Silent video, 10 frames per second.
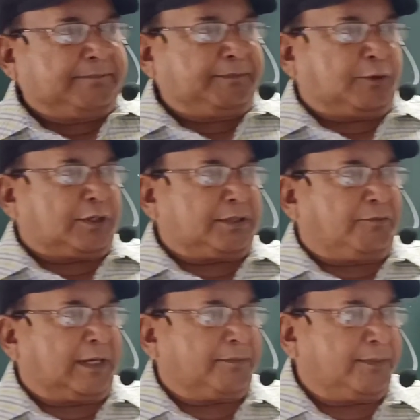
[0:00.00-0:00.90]
Because the
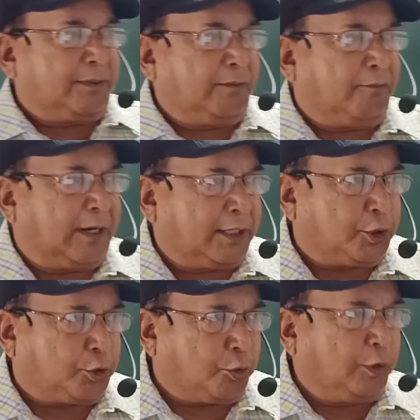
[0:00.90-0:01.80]
word
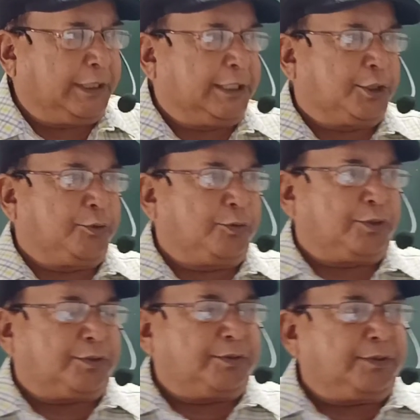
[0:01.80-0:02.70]
so is used,